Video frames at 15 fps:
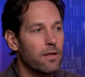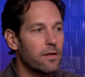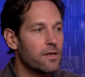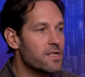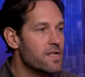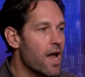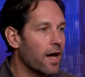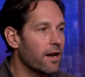
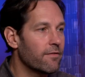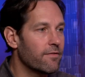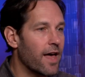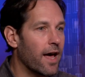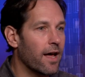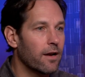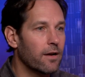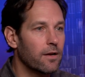none of
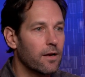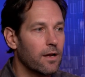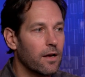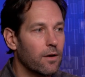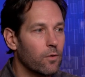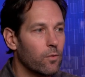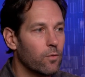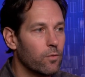that
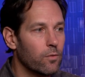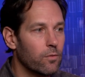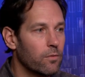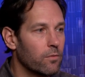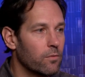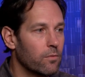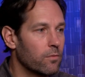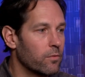
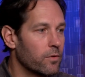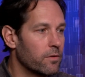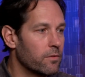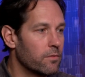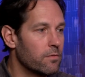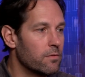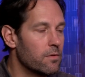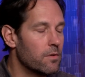would
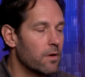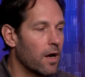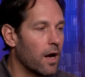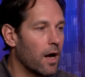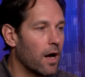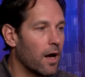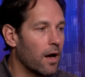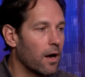
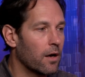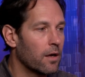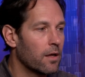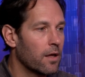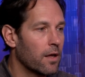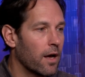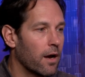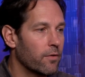uh,
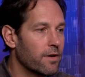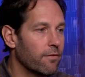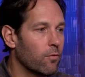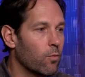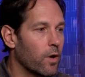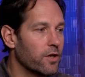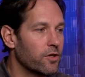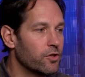I would never
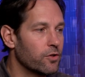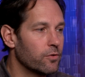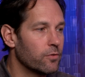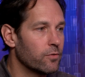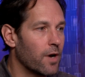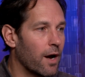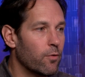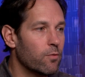want to
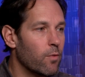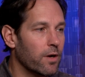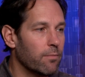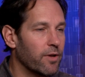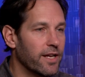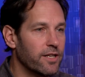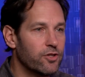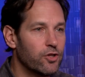do, I wouldn't want to
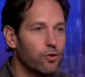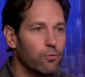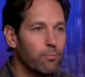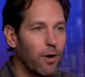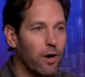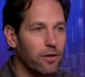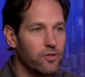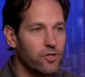play two
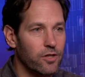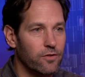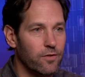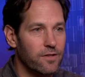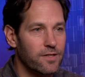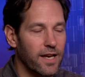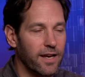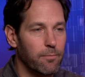parts just for
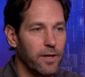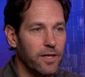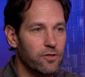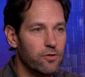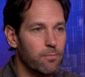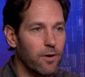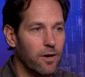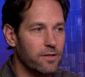the sake of playing
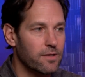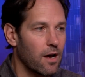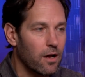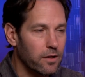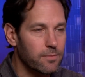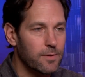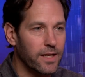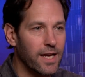two parts.
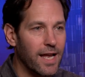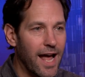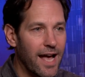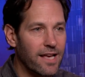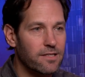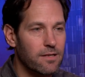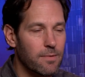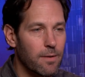Ultimately, it
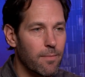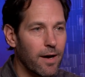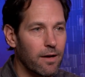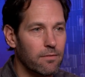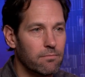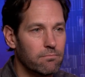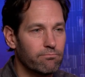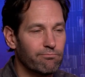has to be
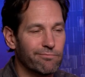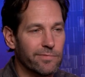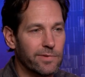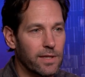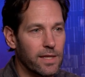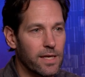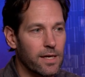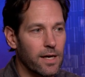about
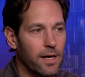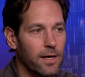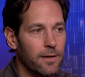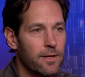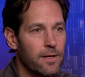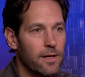the, uh,